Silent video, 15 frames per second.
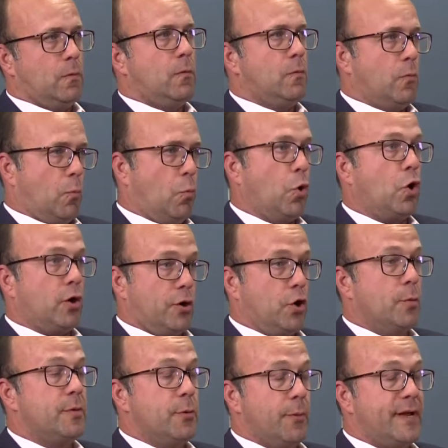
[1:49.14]
rural and
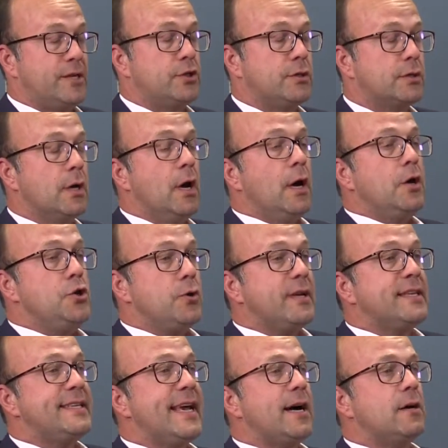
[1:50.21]
urban regions, you
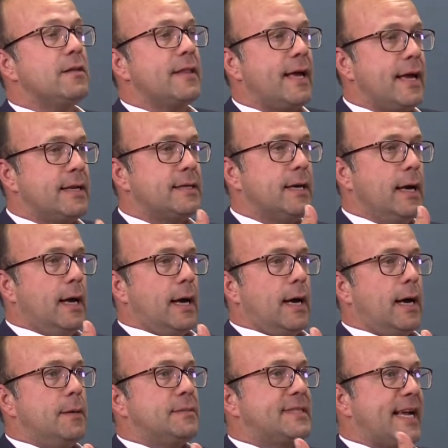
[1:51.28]
could tell that
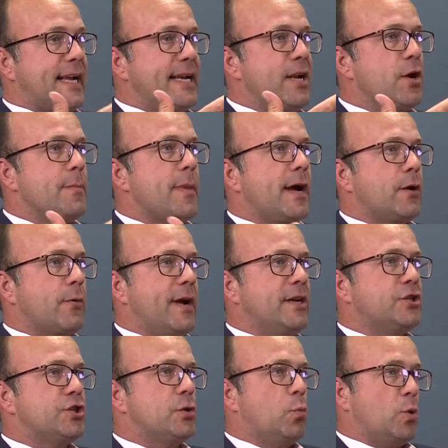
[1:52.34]
secondary
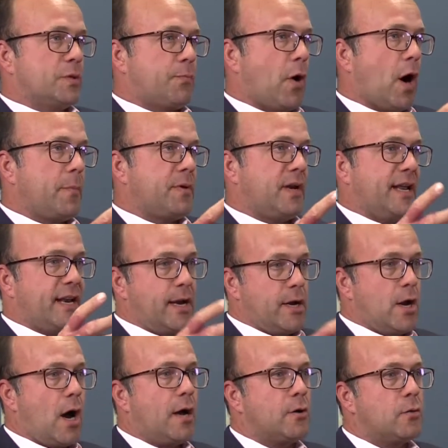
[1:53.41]
migration was populating
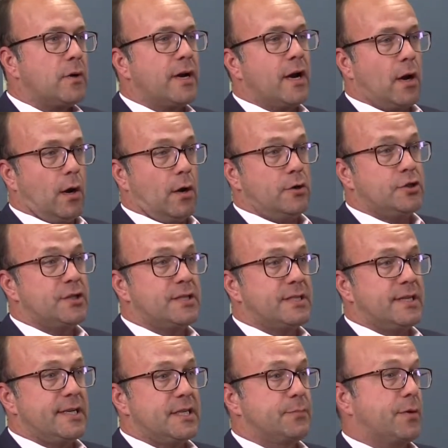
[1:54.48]
not only our largest
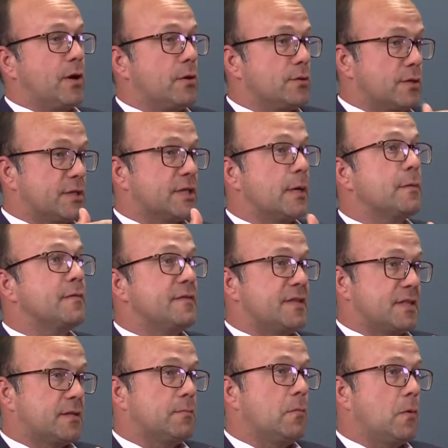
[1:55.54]
cities, but also some of
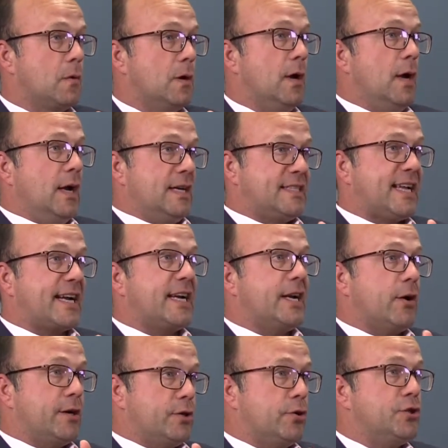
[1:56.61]
its more
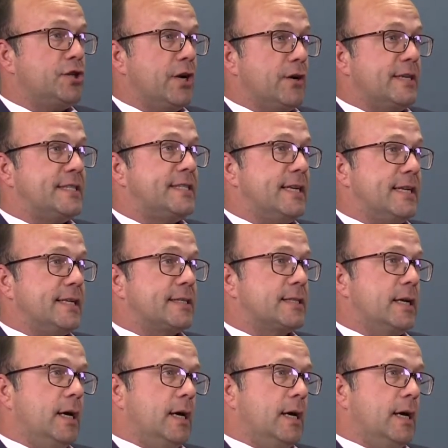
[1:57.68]
secondary and tertiary cities.